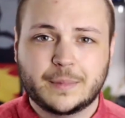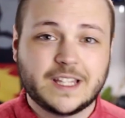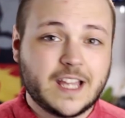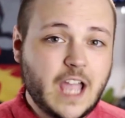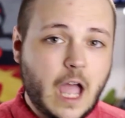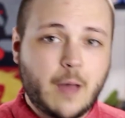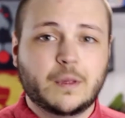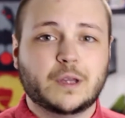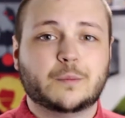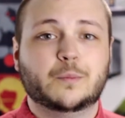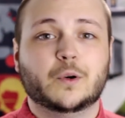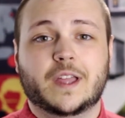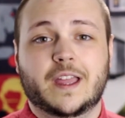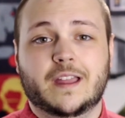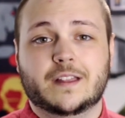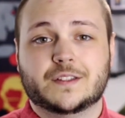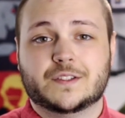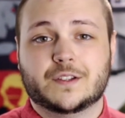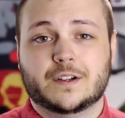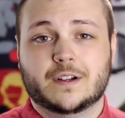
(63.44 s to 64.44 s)
But the comic book
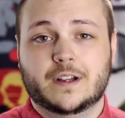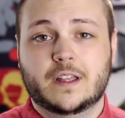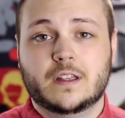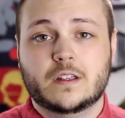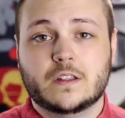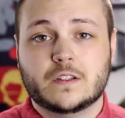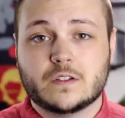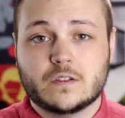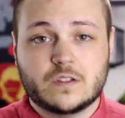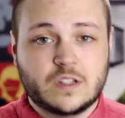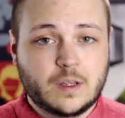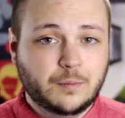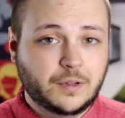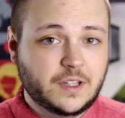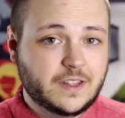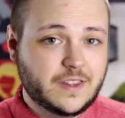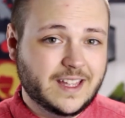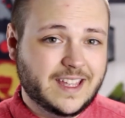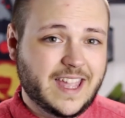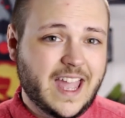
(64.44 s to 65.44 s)
answer is
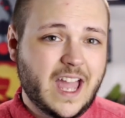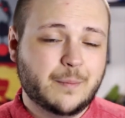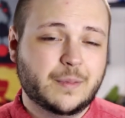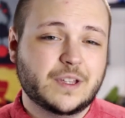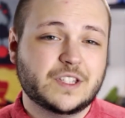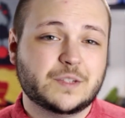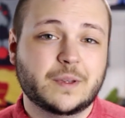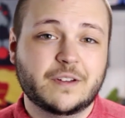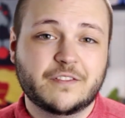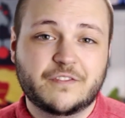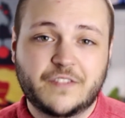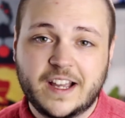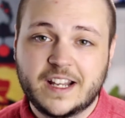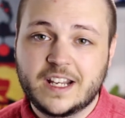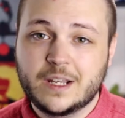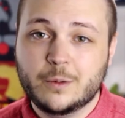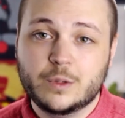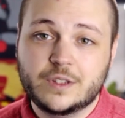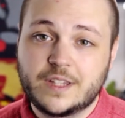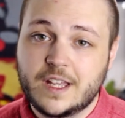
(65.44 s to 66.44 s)
simply that Cap has been
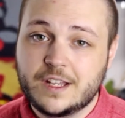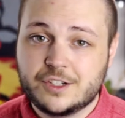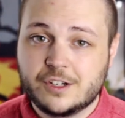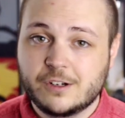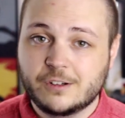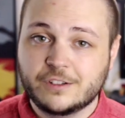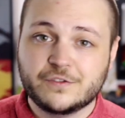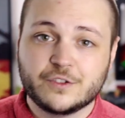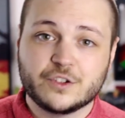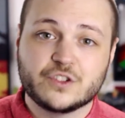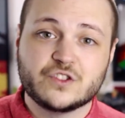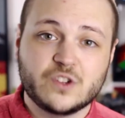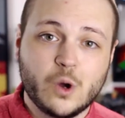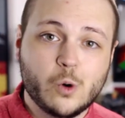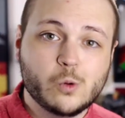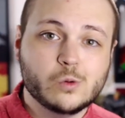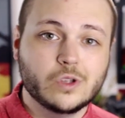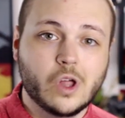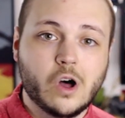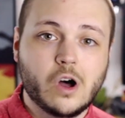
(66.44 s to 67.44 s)
fighting with that shield for
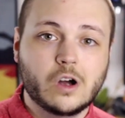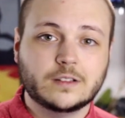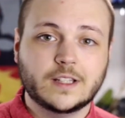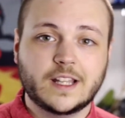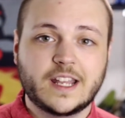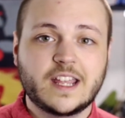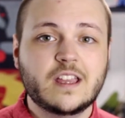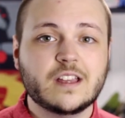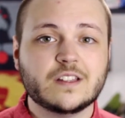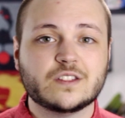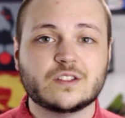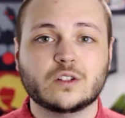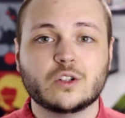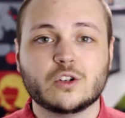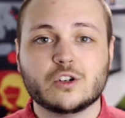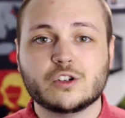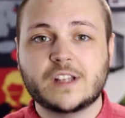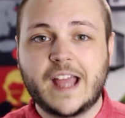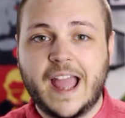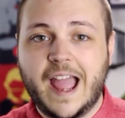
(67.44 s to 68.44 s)
so long that he has
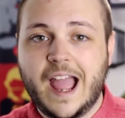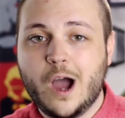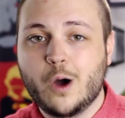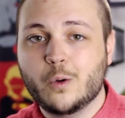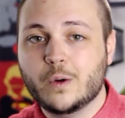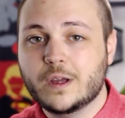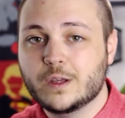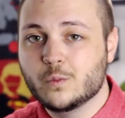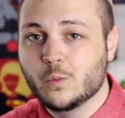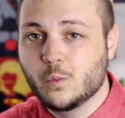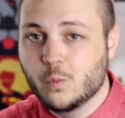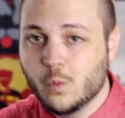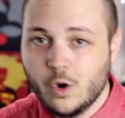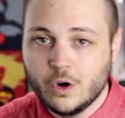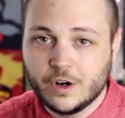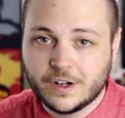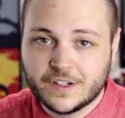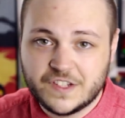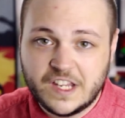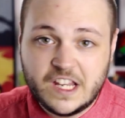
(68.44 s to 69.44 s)
learned how it
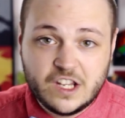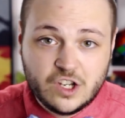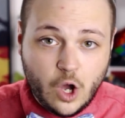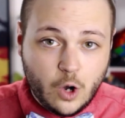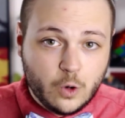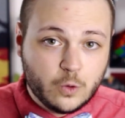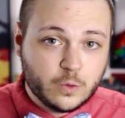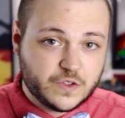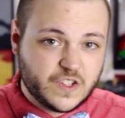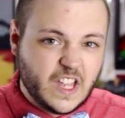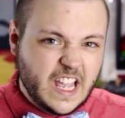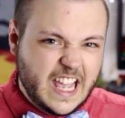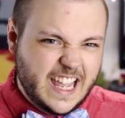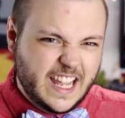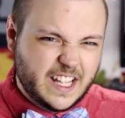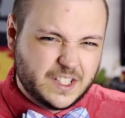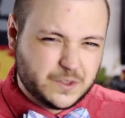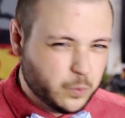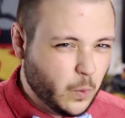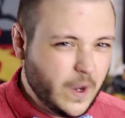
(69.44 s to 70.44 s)
works. He knows
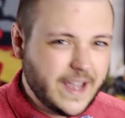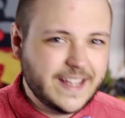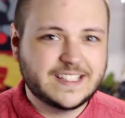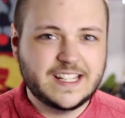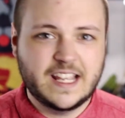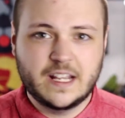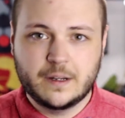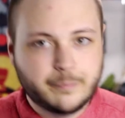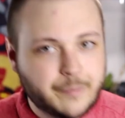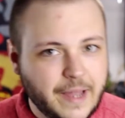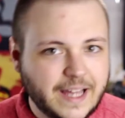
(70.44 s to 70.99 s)
its weight and